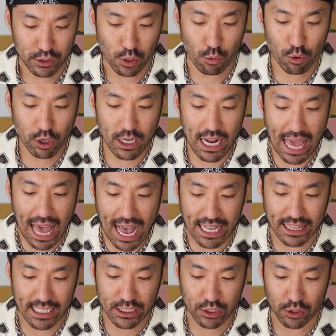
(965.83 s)
so we're gonna
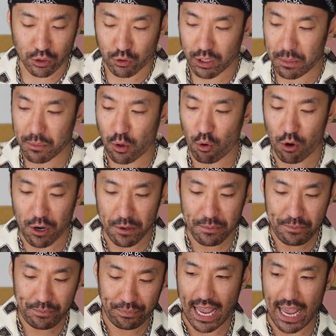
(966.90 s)
add this to the cream
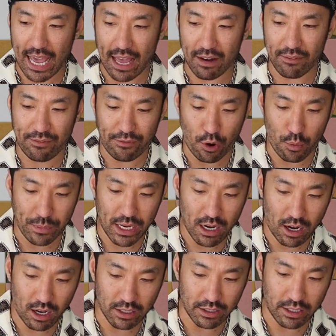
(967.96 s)
corn and foam
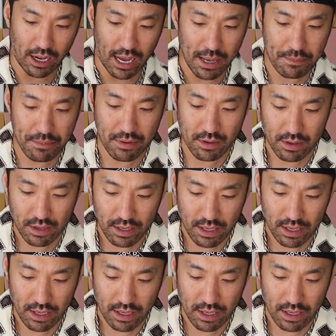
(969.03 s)
it on top